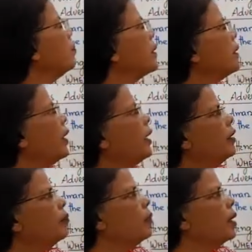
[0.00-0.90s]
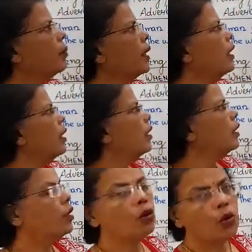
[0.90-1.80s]
Then maybe
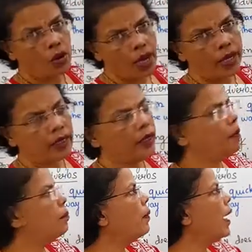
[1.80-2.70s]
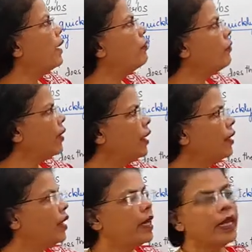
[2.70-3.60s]
Rohan, my friend,
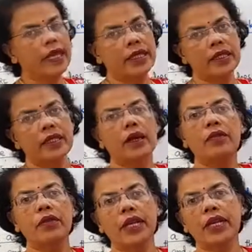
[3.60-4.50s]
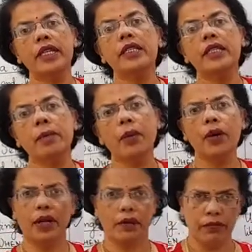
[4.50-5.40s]
is very
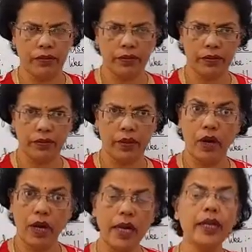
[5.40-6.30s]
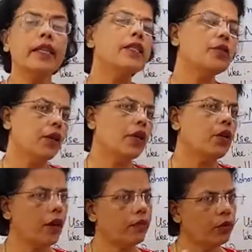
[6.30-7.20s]
supportive. Alright, this way you
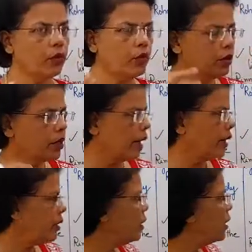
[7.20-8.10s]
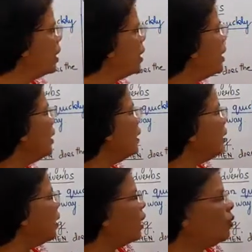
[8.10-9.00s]
have to write.
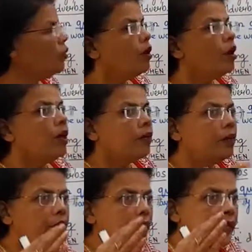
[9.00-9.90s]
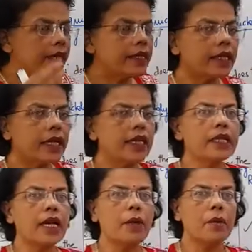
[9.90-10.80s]
Now we will discuss
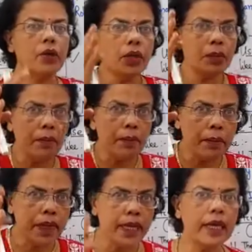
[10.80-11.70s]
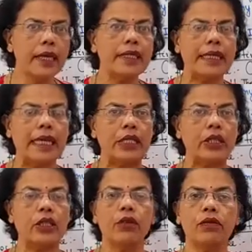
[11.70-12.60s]
about the middle section
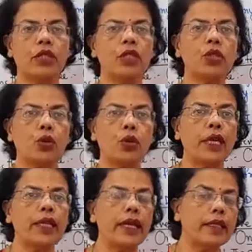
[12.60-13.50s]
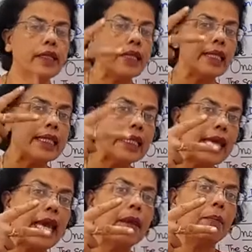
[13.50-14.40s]
of the story, that is the
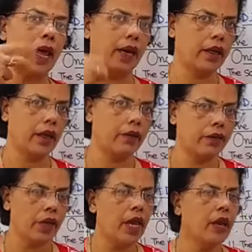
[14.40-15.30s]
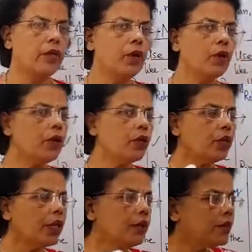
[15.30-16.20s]
second paragraph. We are going to
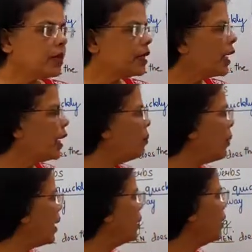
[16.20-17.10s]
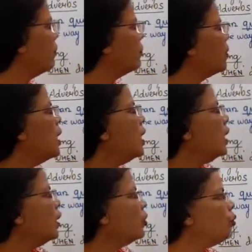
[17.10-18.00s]
deal with the second paragraph.
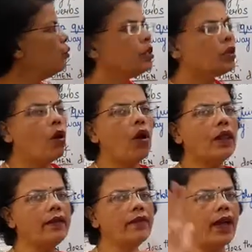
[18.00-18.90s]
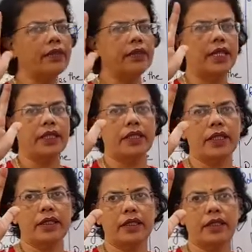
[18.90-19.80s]
Use all the 5
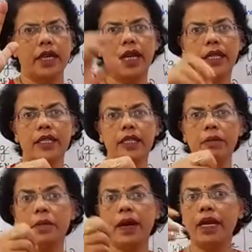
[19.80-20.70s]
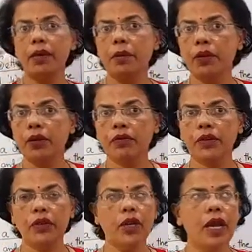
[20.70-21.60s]
senses. It smelled
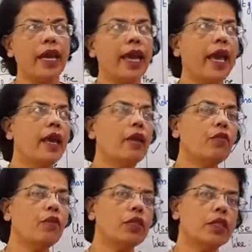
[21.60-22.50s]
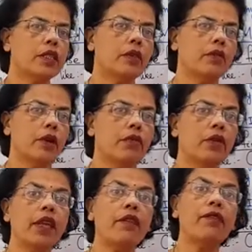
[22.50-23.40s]
beautiful. Air was
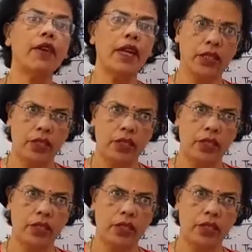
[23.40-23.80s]
very fresh,